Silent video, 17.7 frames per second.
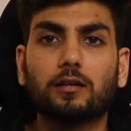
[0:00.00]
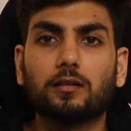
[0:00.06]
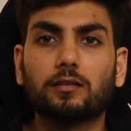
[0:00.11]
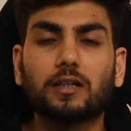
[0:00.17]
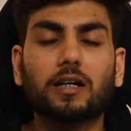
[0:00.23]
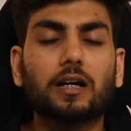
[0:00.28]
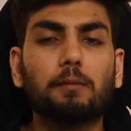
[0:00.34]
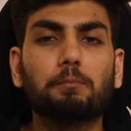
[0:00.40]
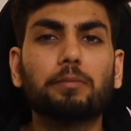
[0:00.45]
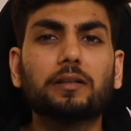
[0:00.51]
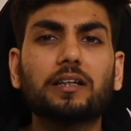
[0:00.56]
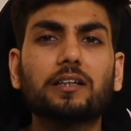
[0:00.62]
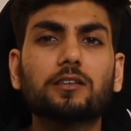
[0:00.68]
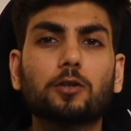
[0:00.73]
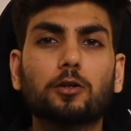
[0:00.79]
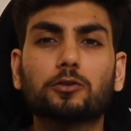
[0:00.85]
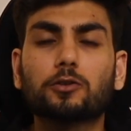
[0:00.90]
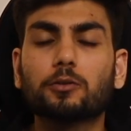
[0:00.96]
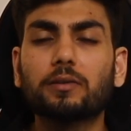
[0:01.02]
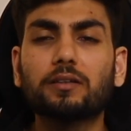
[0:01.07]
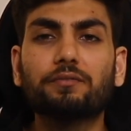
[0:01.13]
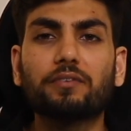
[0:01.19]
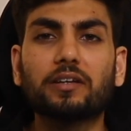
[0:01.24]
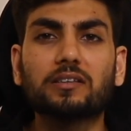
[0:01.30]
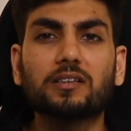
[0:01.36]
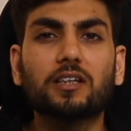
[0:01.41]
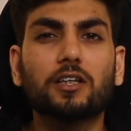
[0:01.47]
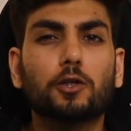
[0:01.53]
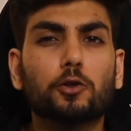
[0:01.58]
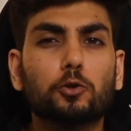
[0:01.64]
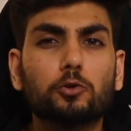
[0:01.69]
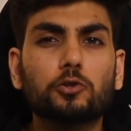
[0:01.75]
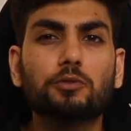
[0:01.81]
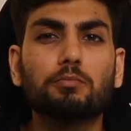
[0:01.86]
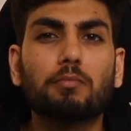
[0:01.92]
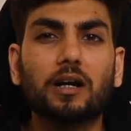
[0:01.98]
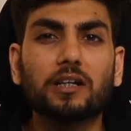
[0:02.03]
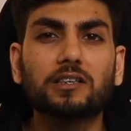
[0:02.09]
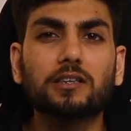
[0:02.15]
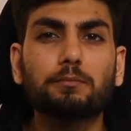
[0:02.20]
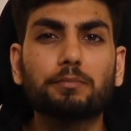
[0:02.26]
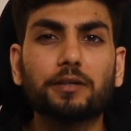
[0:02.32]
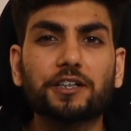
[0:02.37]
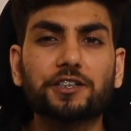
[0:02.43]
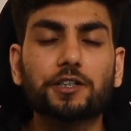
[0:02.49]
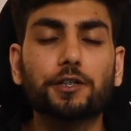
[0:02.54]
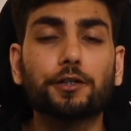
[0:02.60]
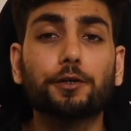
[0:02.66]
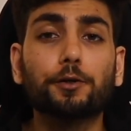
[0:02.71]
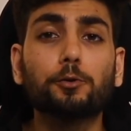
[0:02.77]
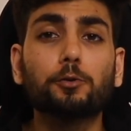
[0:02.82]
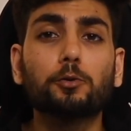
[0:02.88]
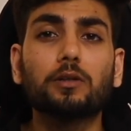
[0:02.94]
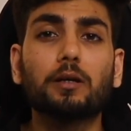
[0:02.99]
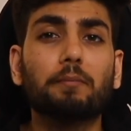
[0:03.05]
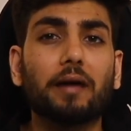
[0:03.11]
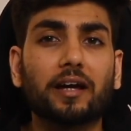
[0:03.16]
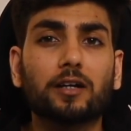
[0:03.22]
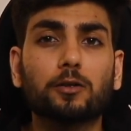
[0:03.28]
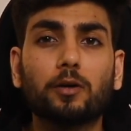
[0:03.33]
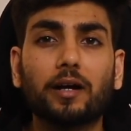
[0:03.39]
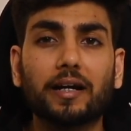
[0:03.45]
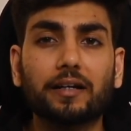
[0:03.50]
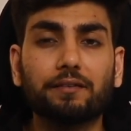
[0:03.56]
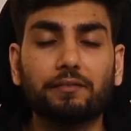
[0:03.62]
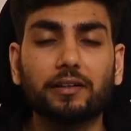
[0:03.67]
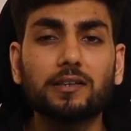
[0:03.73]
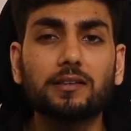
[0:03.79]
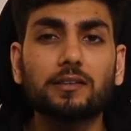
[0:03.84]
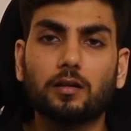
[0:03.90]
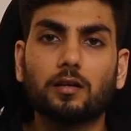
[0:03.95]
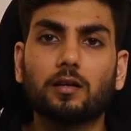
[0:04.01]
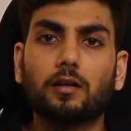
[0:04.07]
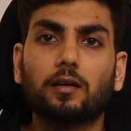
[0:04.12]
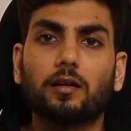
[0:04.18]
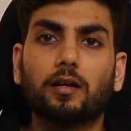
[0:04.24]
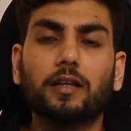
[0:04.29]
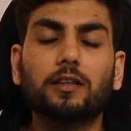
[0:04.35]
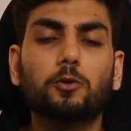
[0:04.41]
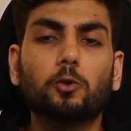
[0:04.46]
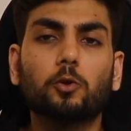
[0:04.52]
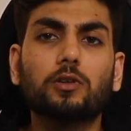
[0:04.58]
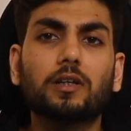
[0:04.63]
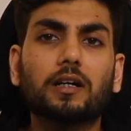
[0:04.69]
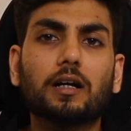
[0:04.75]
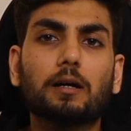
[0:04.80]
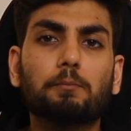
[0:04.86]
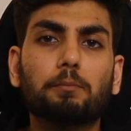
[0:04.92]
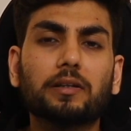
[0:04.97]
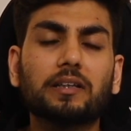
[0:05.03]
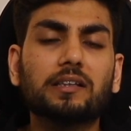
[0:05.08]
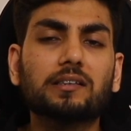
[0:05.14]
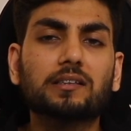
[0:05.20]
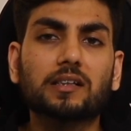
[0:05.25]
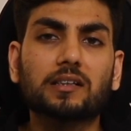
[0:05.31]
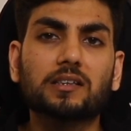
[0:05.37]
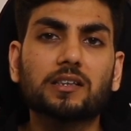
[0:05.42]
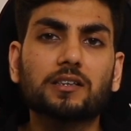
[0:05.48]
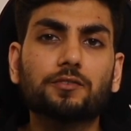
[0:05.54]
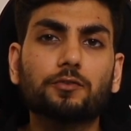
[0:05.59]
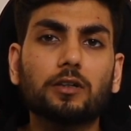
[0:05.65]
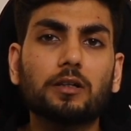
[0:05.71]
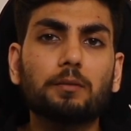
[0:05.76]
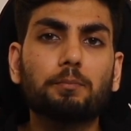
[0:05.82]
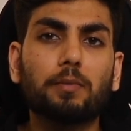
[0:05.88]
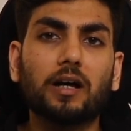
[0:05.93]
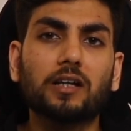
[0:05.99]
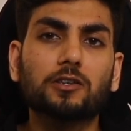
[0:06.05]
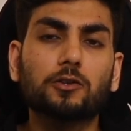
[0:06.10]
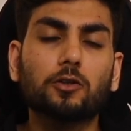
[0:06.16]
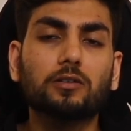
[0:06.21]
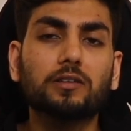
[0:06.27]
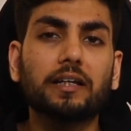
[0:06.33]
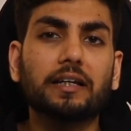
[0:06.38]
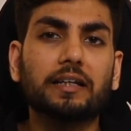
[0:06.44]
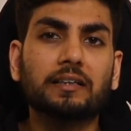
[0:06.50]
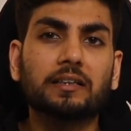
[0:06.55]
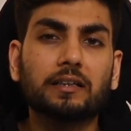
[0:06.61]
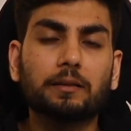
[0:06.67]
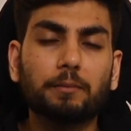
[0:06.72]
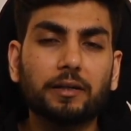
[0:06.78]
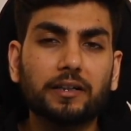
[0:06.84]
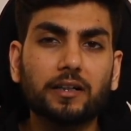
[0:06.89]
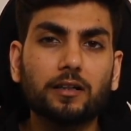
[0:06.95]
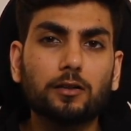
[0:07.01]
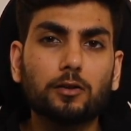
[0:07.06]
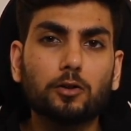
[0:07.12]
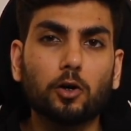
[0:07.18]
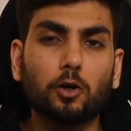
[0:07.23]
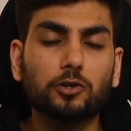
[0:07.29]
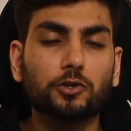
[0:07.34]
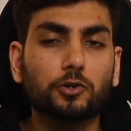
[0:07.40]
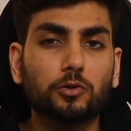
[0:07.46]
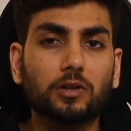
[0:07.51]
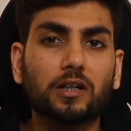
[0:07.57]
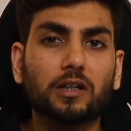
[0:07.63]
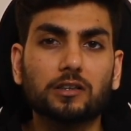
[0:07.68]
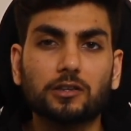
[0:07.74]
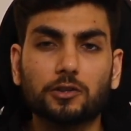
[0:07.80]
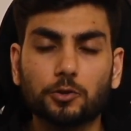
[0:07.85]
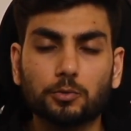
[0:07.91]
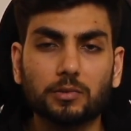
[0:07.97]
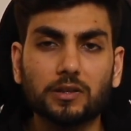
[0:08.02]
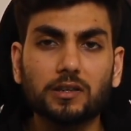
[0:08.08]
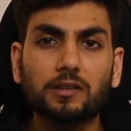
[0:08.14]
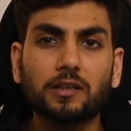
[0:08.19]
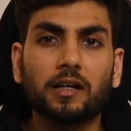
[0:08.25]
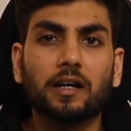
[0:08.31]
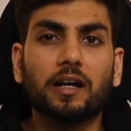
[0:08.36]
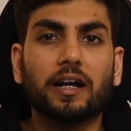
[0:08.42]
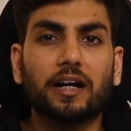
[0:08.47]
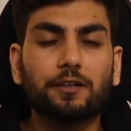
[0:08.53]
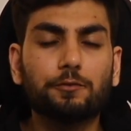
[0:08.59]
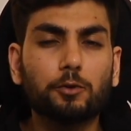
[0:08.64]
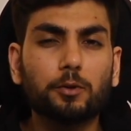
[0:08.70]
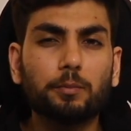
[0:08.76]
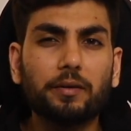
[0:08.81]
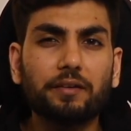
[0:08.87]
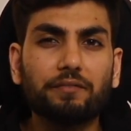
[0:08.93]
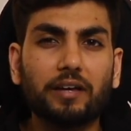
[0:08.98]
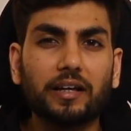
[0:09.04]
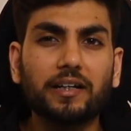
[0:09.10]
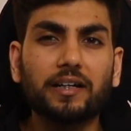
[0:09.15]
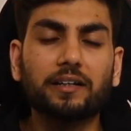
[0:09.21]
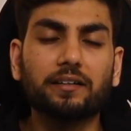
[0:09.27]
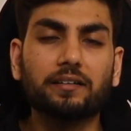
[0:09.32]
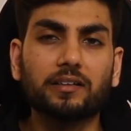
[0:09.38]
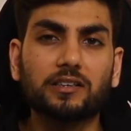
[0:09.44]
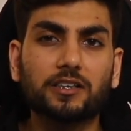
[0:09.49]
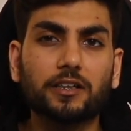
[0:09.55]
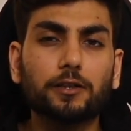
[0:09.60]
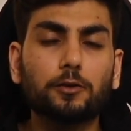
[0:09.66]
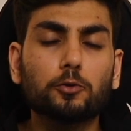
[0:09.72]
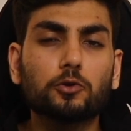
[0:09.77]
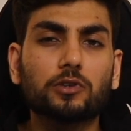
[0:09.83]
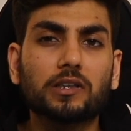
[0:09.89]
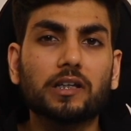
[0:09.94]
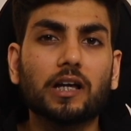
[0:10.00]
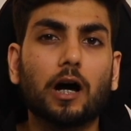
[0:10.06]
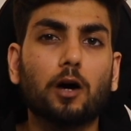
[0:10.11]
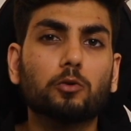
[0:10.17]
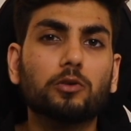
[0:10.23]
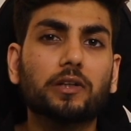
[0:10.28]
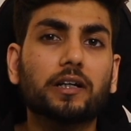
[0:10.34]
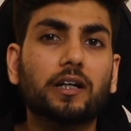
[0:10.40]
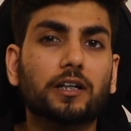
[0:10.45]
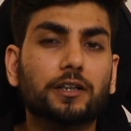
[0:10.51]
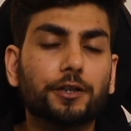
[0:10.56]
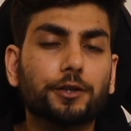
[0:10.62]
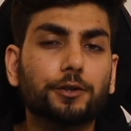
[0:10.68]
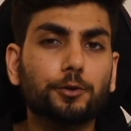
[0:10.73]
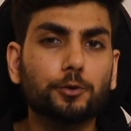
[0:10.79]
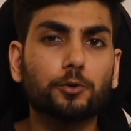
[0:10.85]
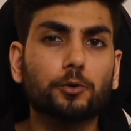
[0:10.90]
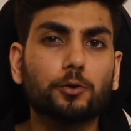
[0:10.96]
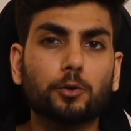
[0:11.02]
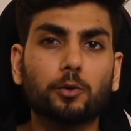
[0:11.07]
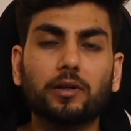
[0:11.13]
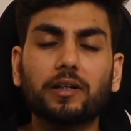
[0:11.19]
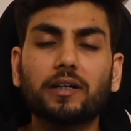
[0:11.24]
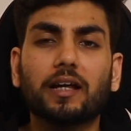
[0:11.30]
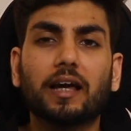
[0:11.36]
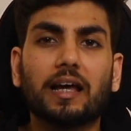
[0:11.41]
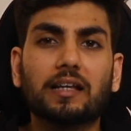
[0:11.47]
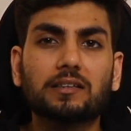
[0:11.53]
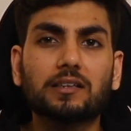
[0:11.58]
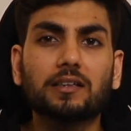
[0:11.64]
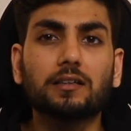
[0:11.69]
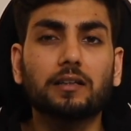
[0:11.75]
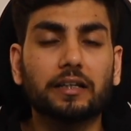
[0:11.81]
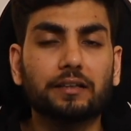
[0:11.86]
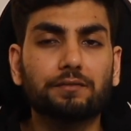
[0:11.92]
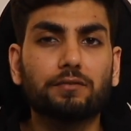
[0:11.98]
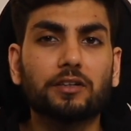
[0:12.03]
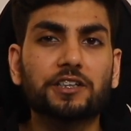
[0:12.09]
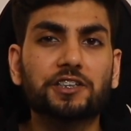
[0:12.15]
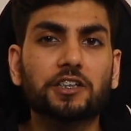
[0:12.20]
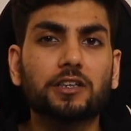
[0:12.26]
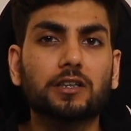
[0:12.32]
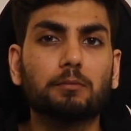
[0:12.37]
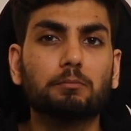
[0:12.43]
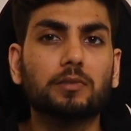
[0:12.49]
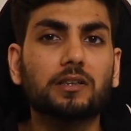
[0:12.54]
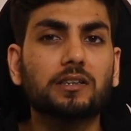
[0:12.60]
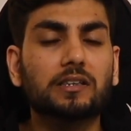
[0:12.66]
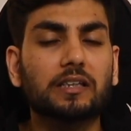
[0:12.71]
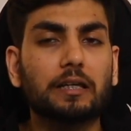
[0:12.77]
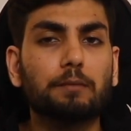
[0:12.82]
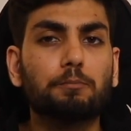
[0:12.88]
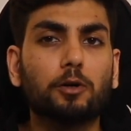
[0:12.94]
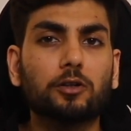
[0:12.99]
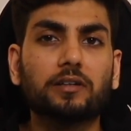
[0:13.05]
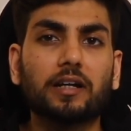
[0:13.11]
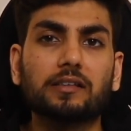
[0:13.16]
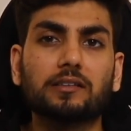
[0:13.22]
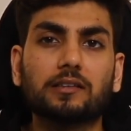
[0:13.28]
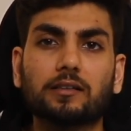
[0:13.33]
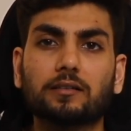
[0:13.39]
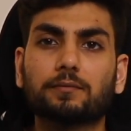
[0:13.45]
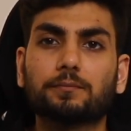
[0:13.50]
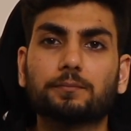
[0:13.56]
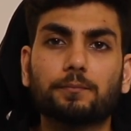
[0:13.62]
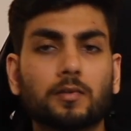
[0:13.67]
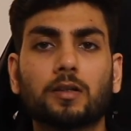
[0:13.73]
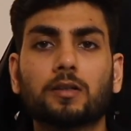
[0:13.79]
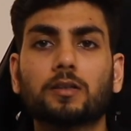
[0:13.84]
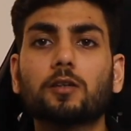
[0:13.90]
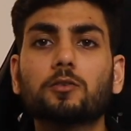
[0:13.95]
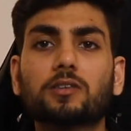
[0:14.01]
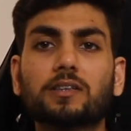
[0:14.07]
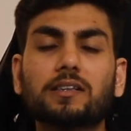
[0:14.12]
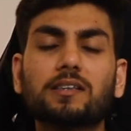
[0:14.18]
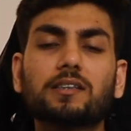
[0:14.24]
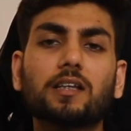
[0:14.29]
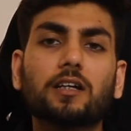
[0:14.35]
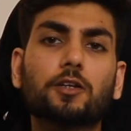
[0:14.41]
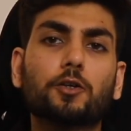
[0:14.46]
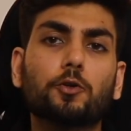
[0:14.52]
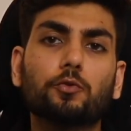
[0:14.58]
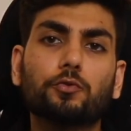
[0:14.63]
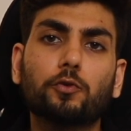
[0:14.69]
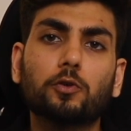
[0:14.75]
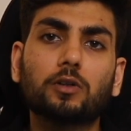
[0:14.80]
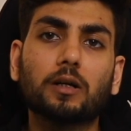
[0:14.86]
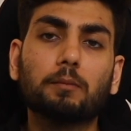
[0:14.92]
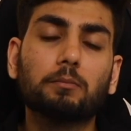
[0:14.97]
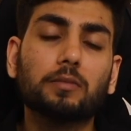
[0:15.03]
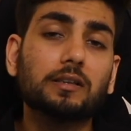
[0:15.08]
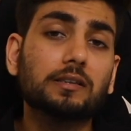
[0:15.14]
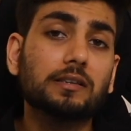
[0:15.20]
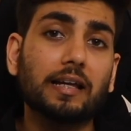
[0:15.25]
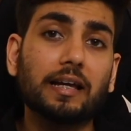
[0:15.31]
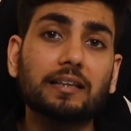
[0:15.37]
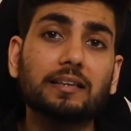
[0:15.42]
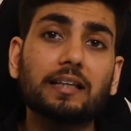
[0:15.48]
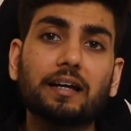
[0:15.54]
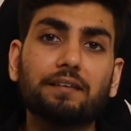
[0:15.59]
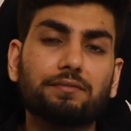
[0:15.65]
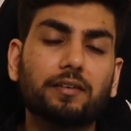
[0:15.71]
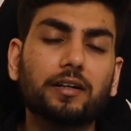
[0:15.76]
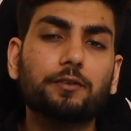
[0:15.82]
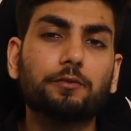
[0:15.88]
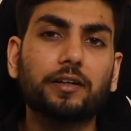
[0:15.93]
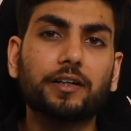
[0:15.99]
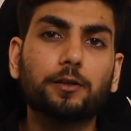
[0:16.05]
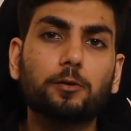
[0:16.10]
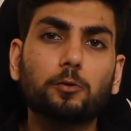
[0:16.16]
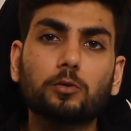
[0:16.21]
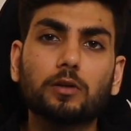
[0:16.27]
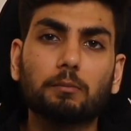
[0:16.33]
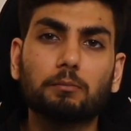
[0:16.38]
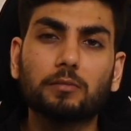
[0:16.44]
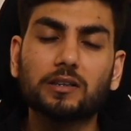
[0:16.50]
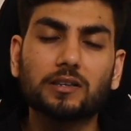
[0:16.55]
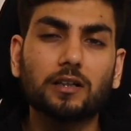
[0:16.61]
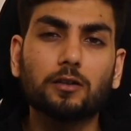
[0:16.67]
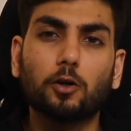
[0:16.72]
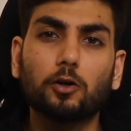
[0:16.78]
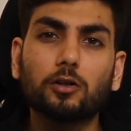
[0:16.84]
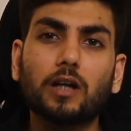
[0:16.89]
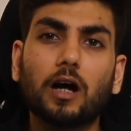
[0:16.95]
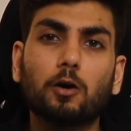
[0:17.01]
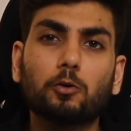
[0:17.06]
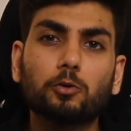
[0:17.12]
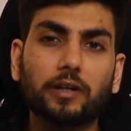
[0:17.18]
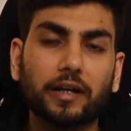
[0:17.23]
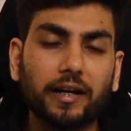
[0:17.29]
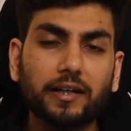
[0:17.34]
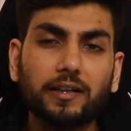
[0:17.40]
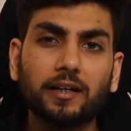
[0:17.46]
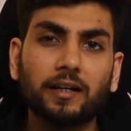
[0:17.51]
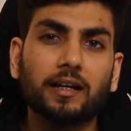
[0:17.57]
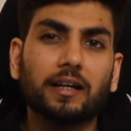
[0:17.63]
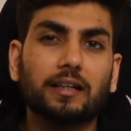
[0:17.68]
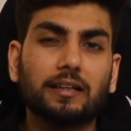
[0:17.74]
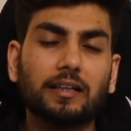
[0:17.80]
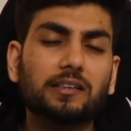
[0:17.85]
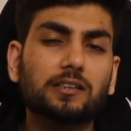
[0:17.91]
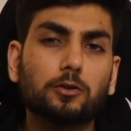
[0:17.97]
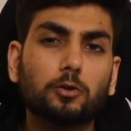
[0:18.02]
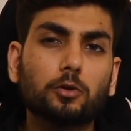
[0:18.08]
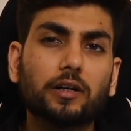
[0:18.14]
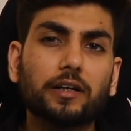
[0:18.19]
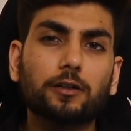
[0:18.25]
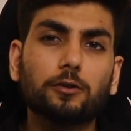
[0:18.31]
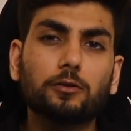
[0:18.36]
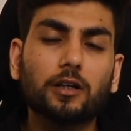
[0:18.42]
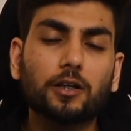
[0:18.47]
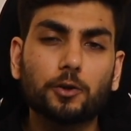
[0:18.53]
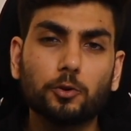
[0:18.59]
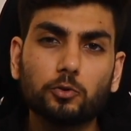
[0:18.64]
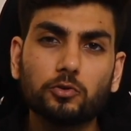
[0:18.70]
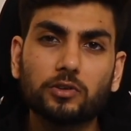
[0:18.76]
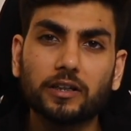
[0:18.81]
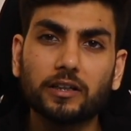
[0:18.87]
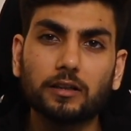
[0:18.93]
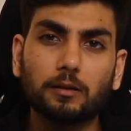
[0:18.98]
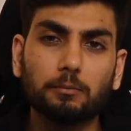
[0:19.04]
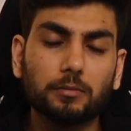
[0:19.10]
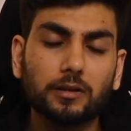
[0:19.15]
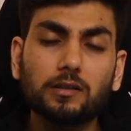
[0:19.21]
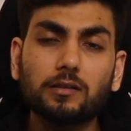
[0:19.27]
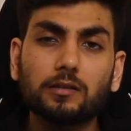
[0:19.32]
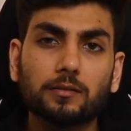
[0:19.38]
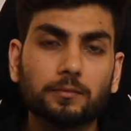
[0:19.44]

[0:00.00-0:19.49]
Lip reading: The company has also been facing huge margin pressure due to the macro headwinds, and though the company has successfully passed on the incremental cost to the consumers, it would be very interesting to see how they continue to do it as the inflation numbers keep on rising. Now, since the Q4 numbers and the FY22 numbers are not out yet, let's look into the Q3 numbers.